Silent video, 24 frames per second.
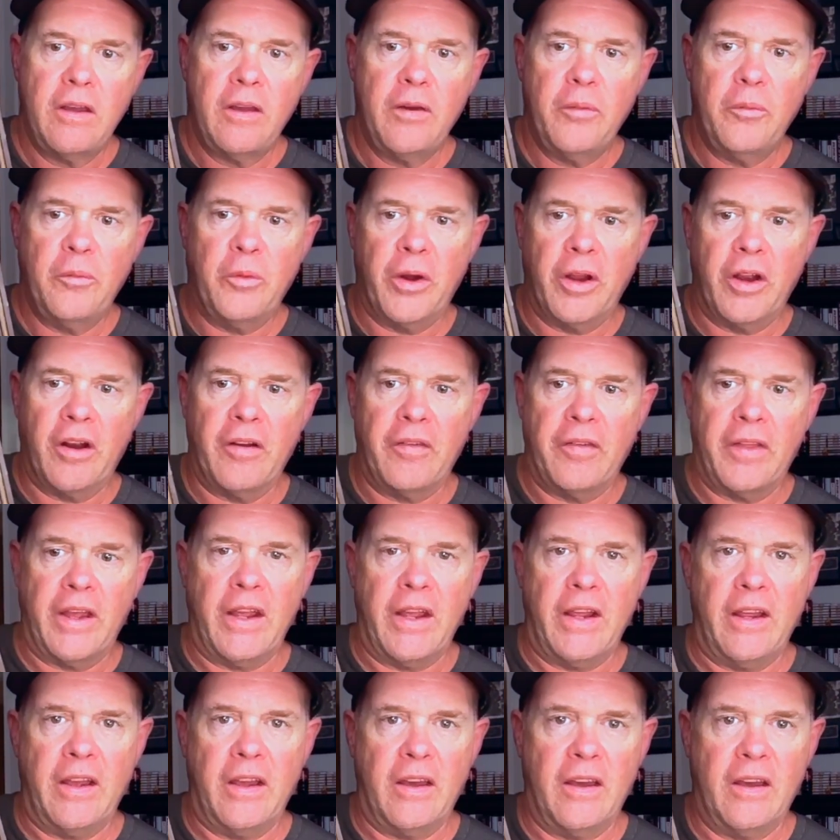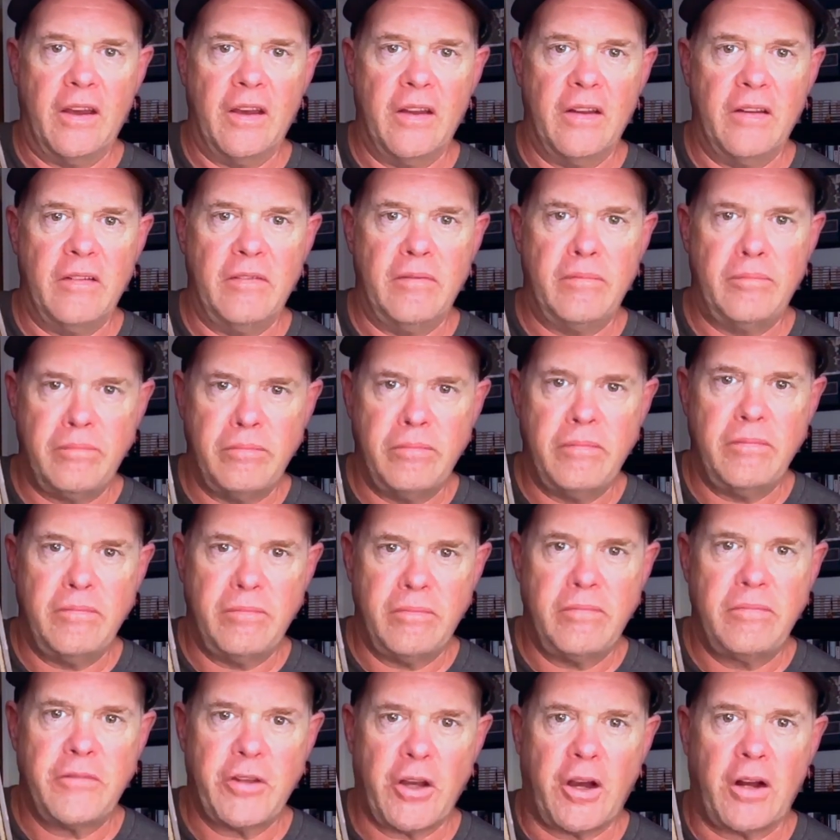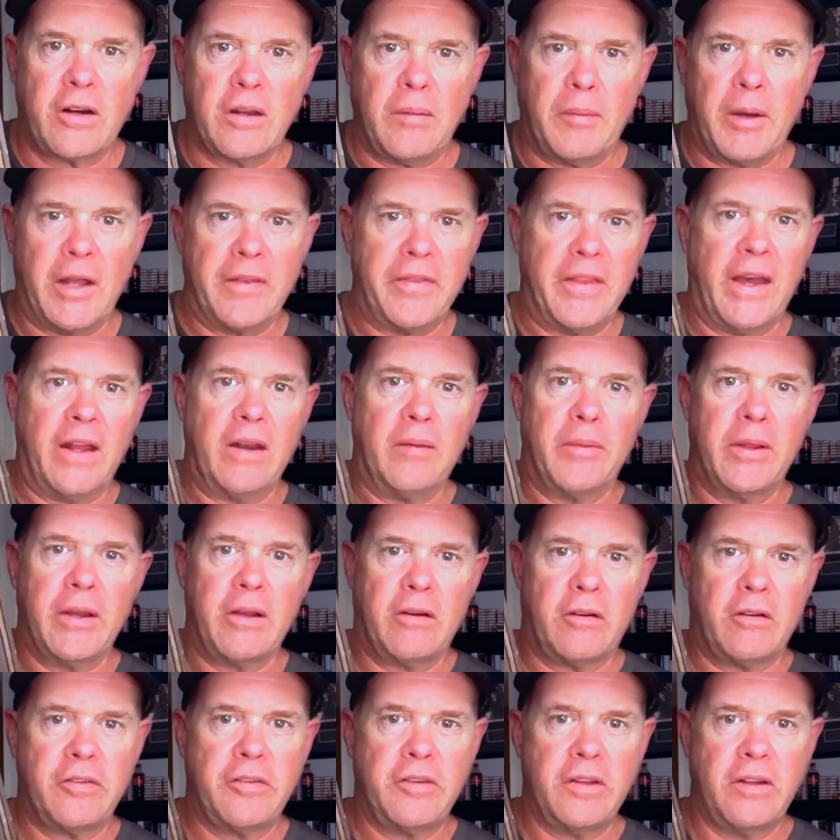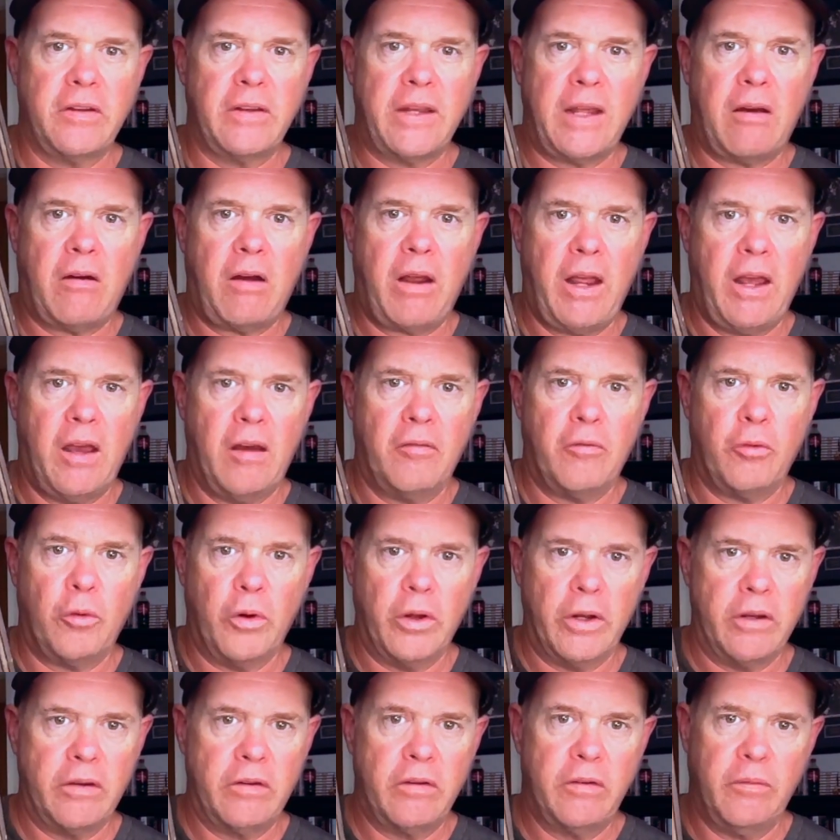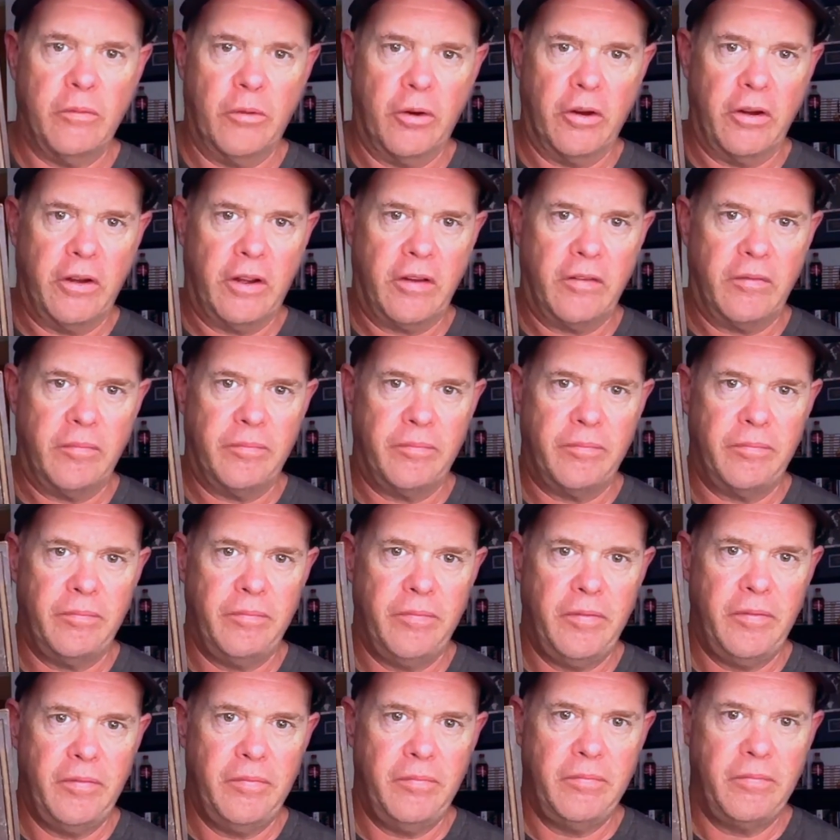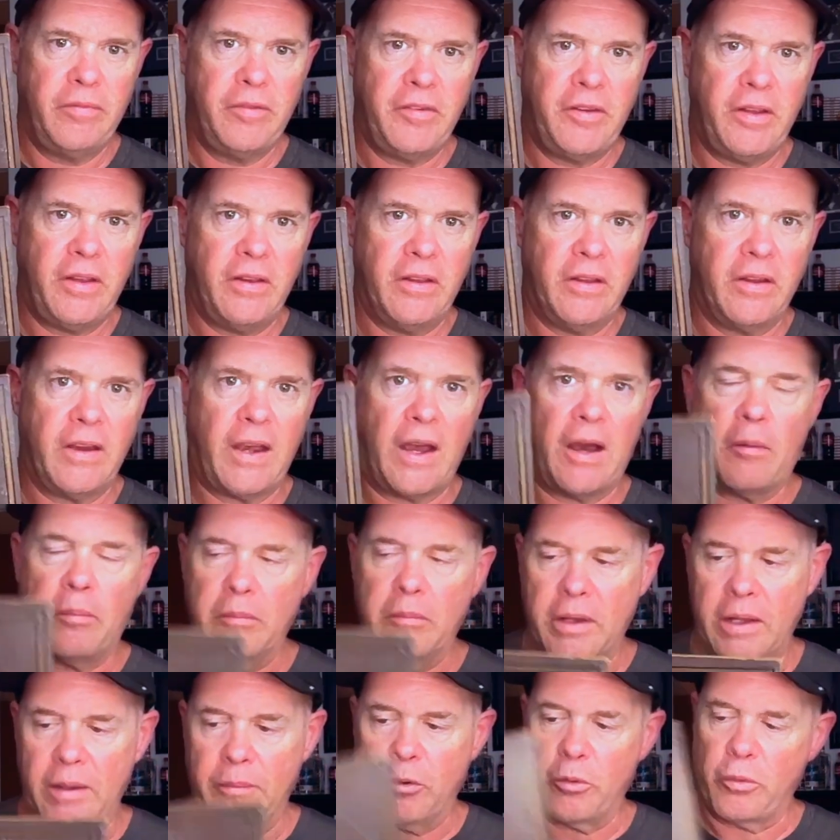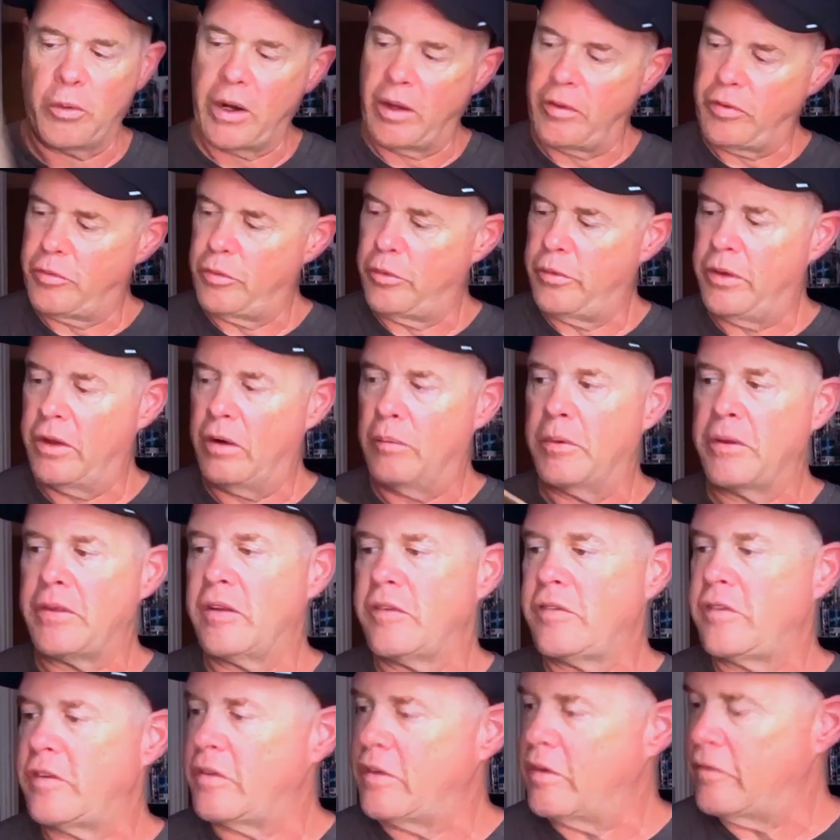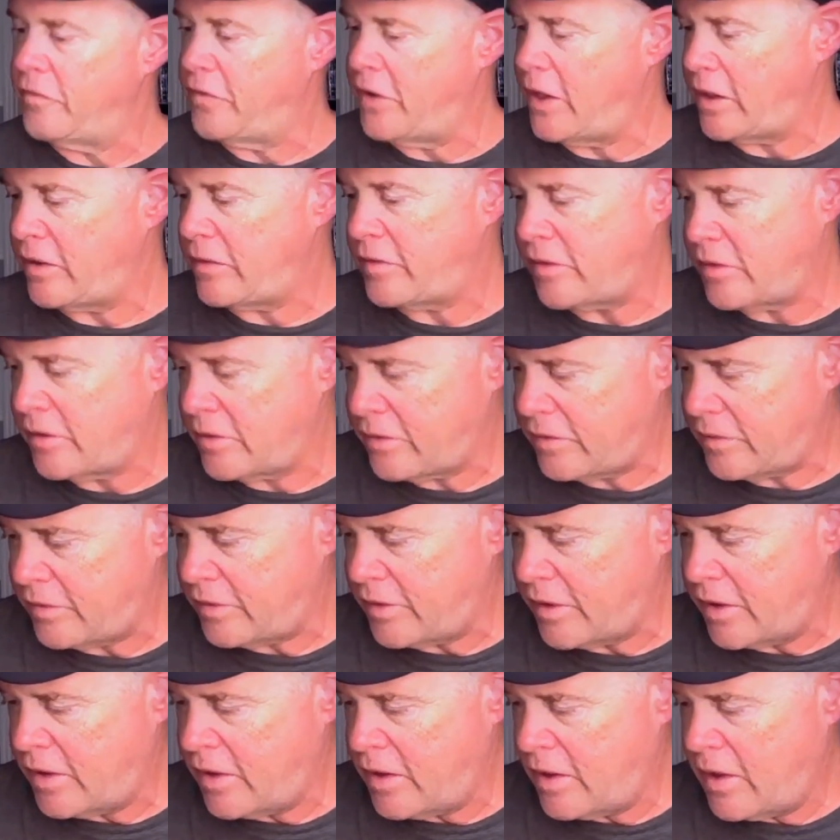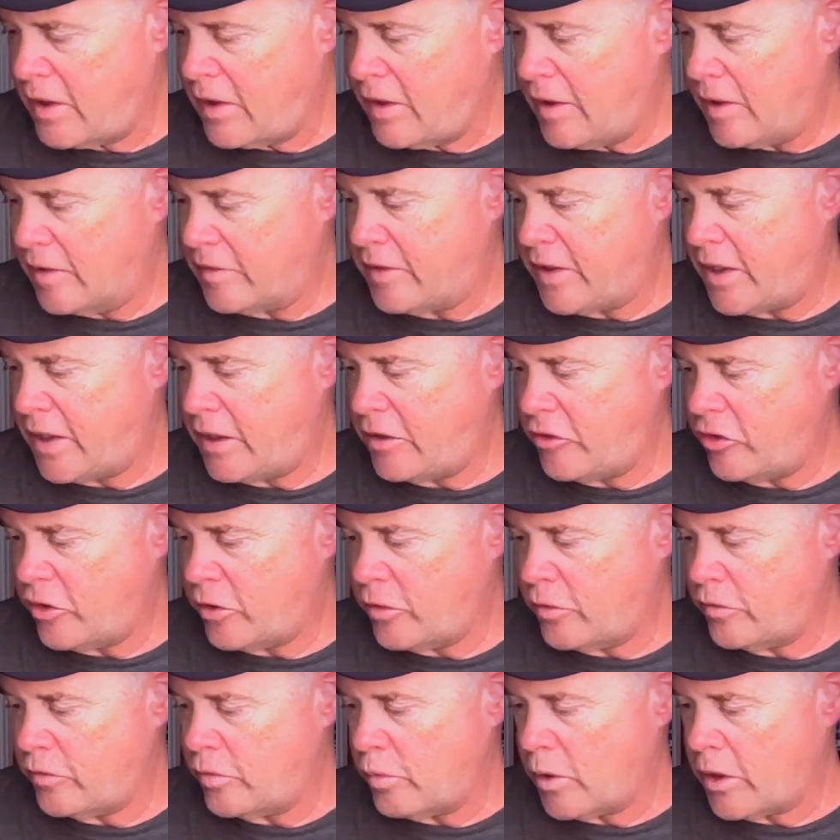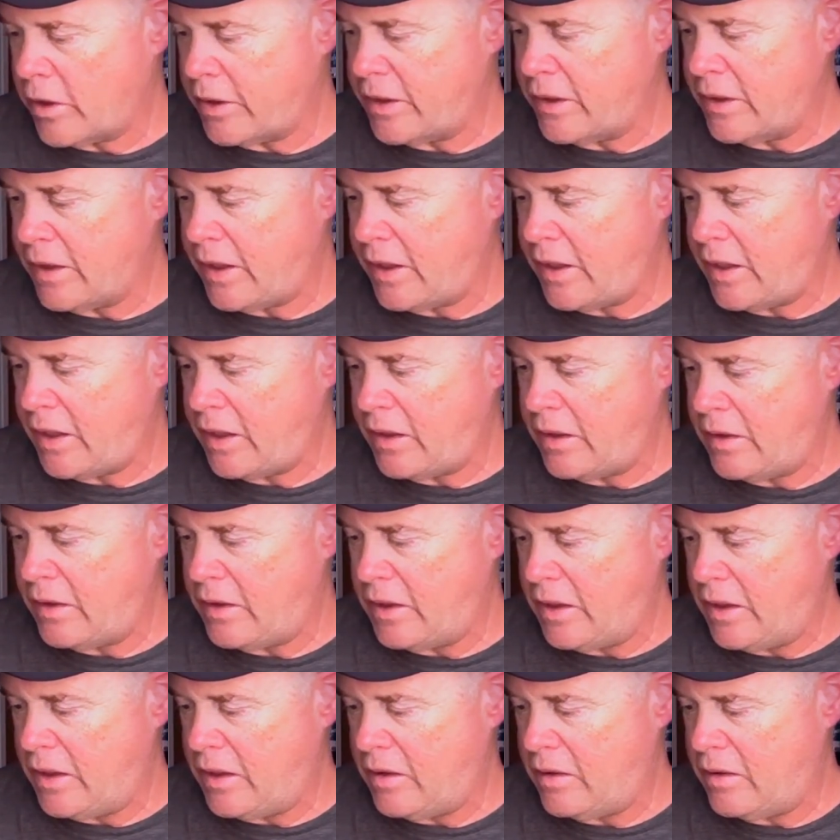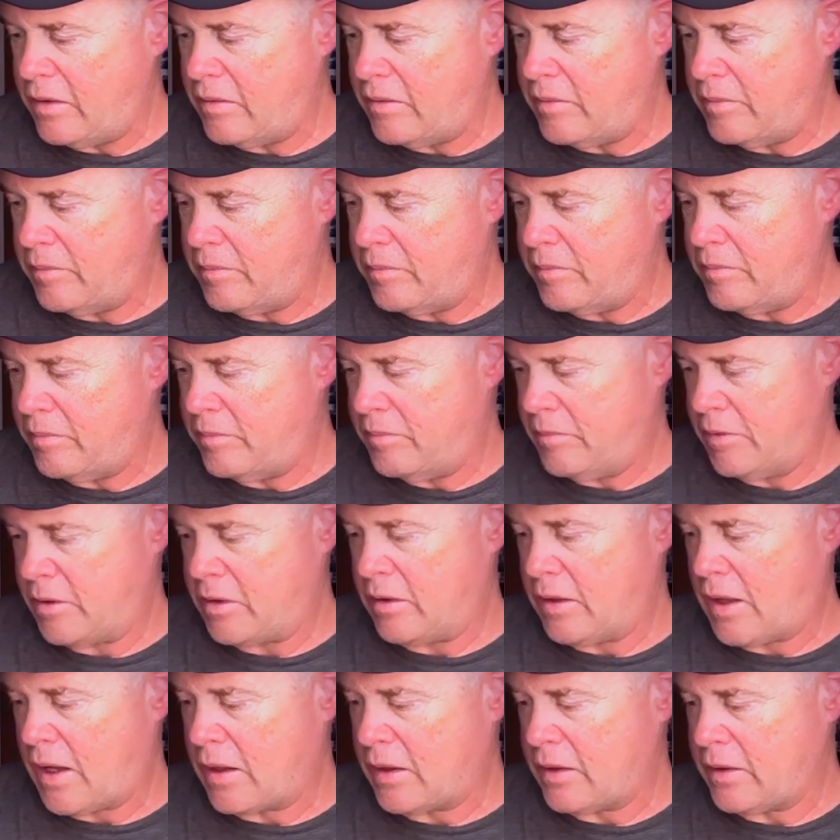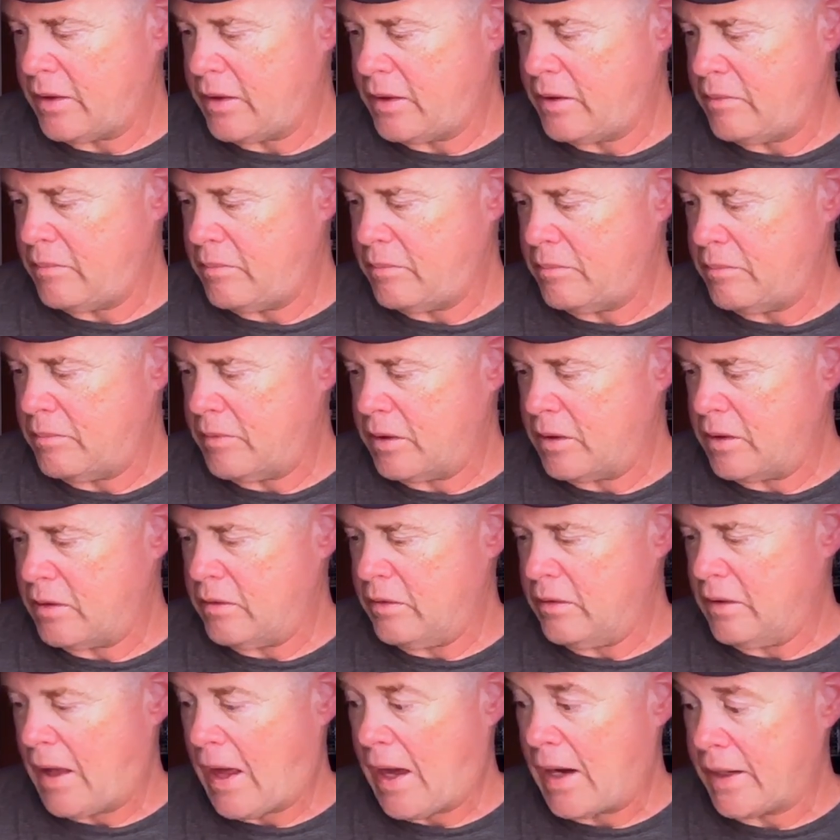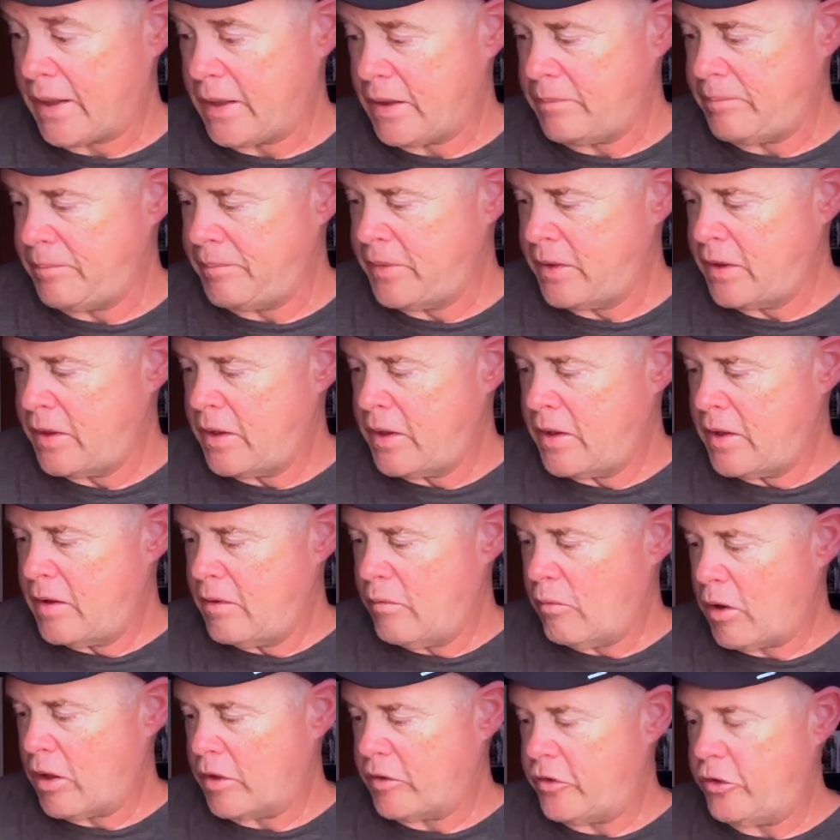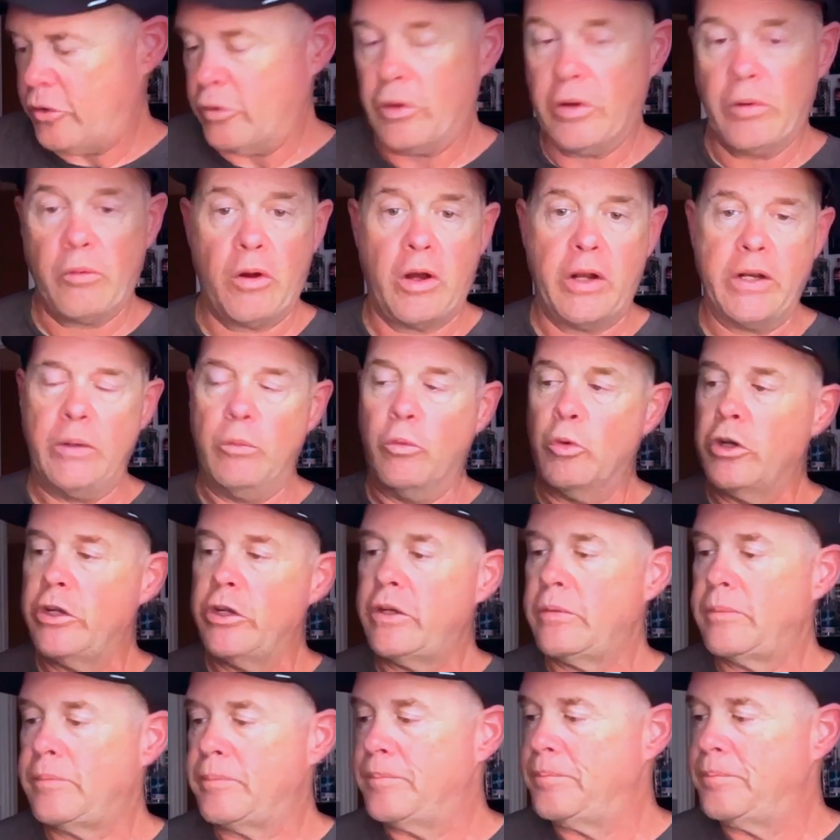where they talked about that. And I'm like, all of a sudden now I have one where you can see the album label right through there. But this is the Faces. As Kenny Jones, Ronnie Lane, Ian McLaughlin, Rod Stewart, and Ronnie Wood.